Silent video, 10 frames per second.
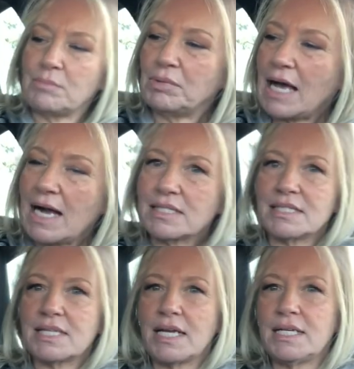a black
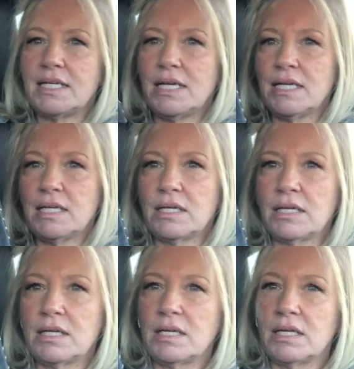studded
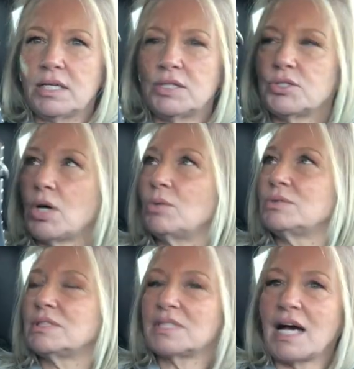
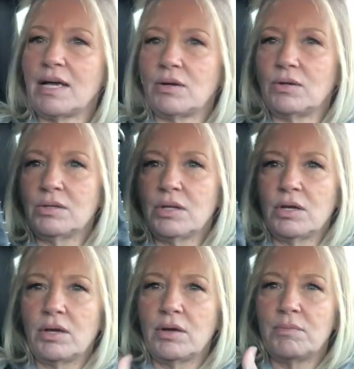tote style,
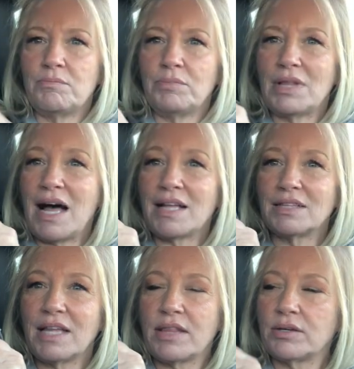black
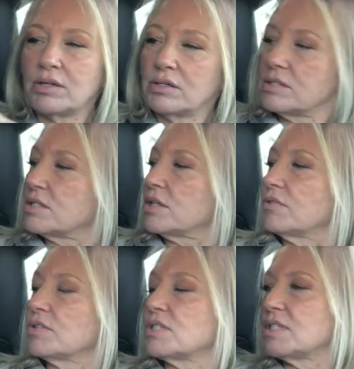leather,
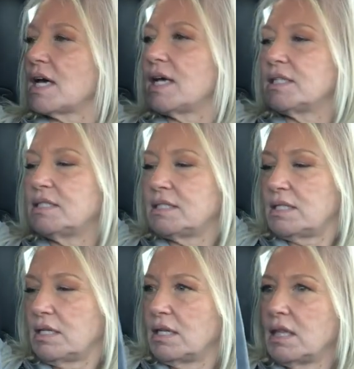silver studs,
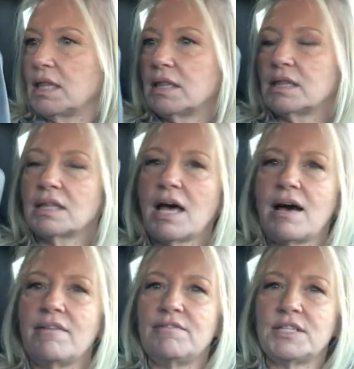
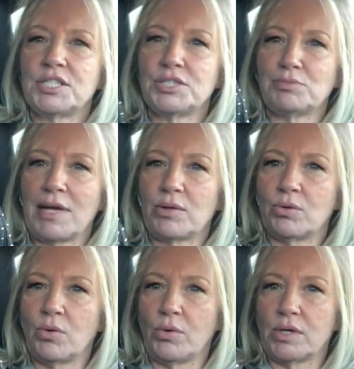love vintage Michael
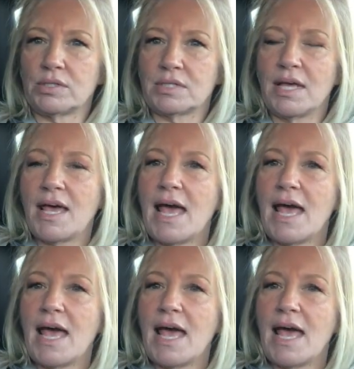Kors.